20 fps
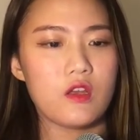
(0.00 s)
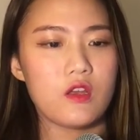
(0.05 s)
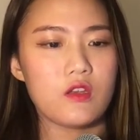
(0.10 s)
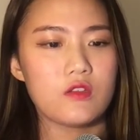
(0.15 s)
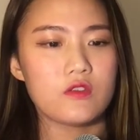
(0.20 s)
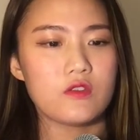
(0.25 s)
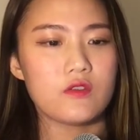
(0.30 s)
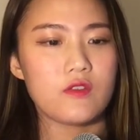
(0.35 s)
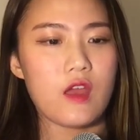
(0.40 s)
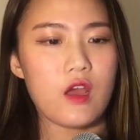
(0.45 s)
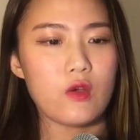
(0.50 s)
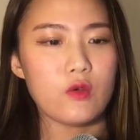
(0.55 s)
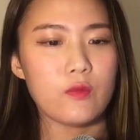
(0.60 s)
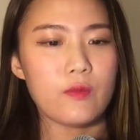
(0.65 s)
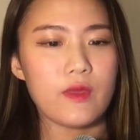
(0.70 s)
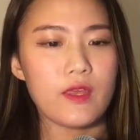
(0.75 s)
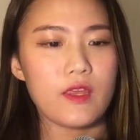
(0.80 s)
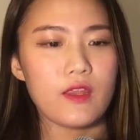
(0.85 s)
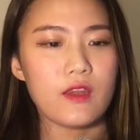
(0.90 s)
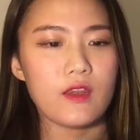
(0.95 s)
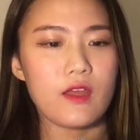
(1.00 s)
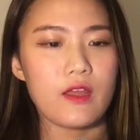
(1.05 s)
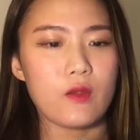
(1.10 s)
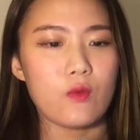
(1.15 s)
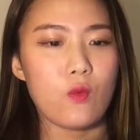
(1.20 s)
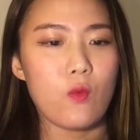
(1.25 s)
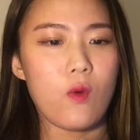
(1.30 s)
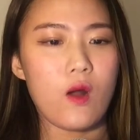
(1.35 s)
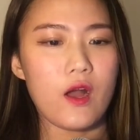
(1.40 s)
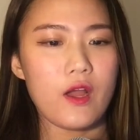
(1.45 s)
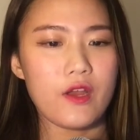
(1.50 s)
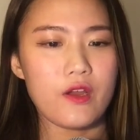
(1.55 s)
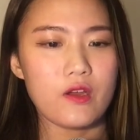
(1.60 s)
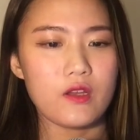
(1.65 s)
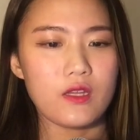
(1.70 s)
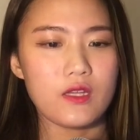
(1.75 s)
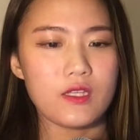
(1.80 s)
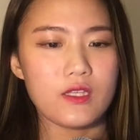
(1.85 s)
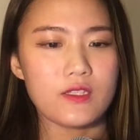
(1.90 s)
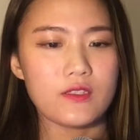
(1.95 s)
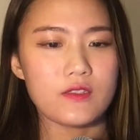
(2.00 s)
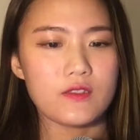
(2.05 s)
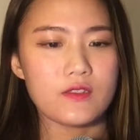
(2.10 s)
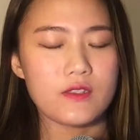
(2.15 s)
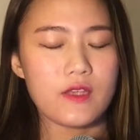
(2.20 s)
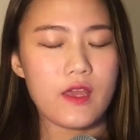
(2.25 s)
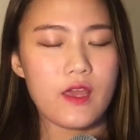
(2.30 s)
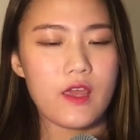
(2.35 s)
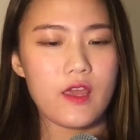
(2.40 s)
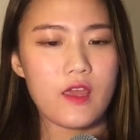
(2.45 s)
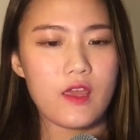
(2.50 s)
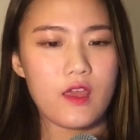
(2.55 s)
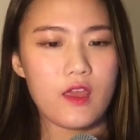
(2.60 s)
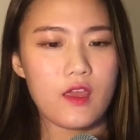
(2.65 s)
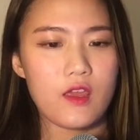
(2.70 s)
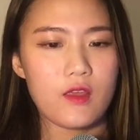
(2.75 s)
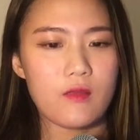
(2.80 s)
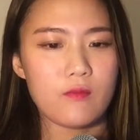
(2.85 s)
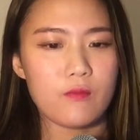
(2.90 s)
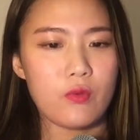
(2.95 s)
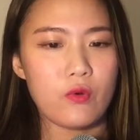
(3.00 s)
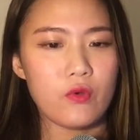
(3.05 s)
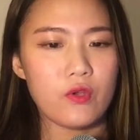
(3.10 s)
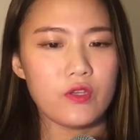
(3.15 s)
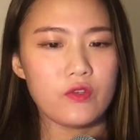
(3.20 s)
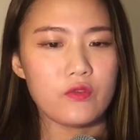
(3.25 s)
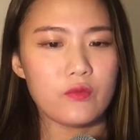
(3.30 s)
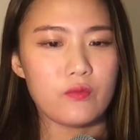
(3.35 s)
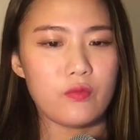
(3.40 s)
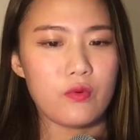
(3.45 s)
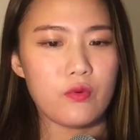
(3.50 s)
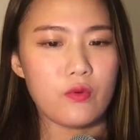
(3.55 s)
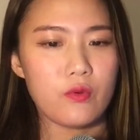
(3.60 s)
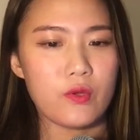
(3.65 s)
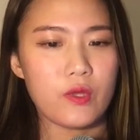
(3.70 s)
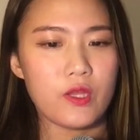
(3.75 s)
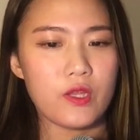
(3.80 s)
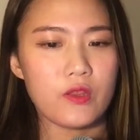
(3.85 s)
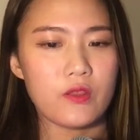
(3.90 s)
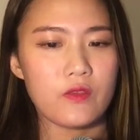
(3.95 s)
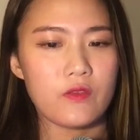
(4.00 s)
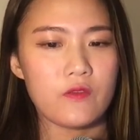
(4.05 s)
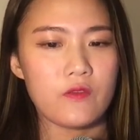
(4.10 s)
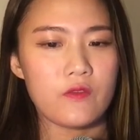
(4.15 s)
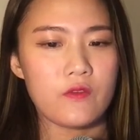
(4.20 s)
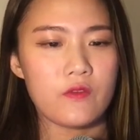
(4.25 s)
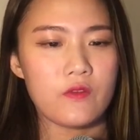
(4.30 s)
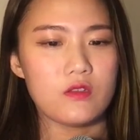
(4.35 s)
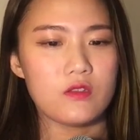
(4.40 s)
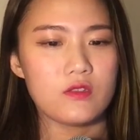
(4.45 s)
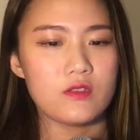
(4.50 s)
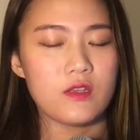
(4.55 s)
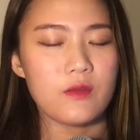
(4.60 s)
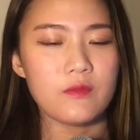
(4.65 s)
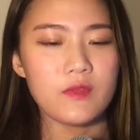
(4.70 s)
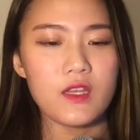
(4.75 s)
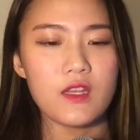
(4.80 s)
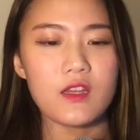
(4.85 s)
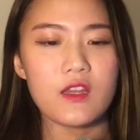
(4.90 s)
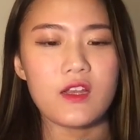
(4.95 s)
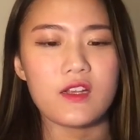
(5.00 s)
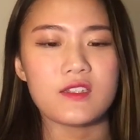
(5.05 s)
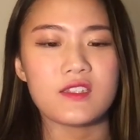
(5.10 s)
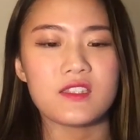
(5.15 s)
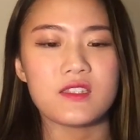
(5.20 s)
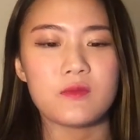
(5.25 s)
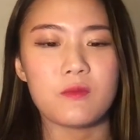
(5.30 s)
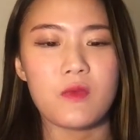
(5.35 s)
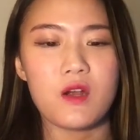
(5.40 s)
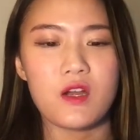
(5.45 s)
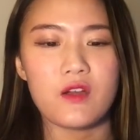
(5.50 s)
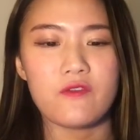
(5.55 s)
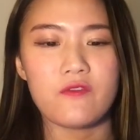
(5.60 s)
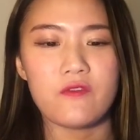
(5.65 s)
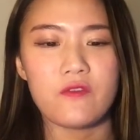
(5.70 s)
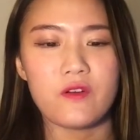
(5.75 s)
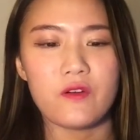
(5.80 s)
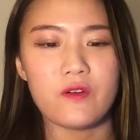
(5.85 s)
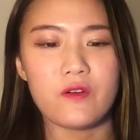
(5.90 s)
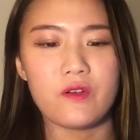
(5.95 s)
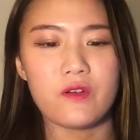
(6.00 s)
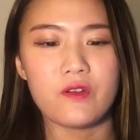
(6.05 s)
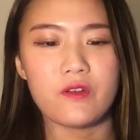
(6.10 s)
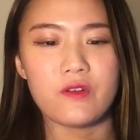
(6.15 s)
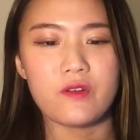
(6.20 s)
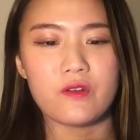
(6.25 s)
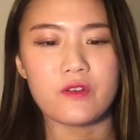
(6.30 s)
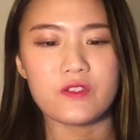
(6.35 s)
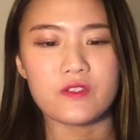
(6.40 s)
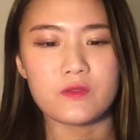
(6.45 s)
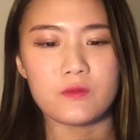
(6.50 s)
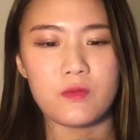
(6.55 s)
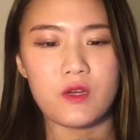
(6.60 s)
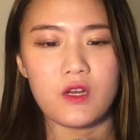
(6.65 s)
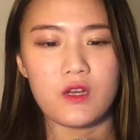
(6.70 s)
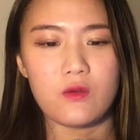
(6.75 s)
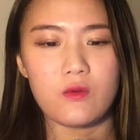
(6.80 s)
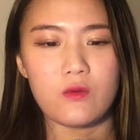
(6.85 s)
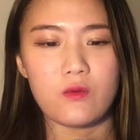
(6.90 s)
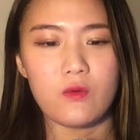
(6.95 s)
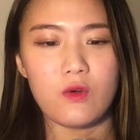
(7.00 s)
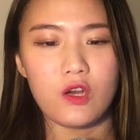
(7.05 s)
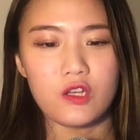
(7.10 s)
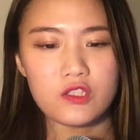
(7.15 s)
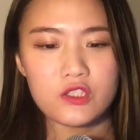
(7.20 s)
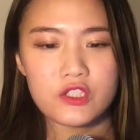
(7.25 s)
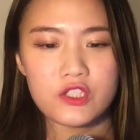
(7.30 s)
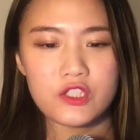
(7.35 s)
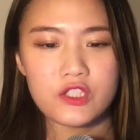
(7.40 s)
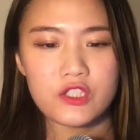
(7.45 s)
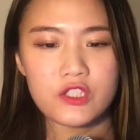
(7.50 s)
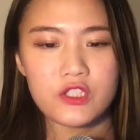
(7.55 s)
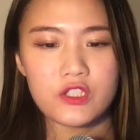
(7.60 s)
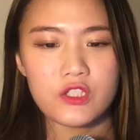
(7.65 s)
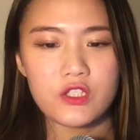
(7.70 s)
So that would be like wireless and point-to-point, something like smartphone or smartwatch.